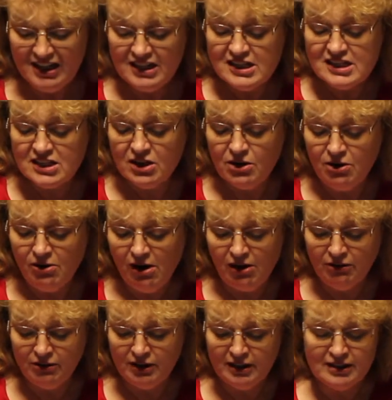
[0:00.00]
So I'm
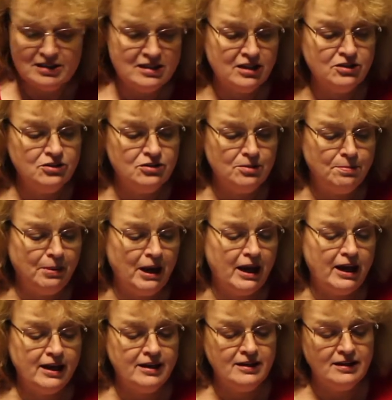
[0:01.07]
going to continue to
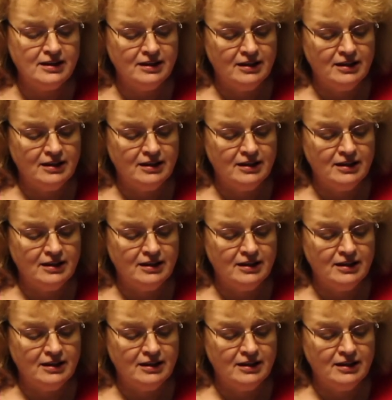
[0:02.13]
paint.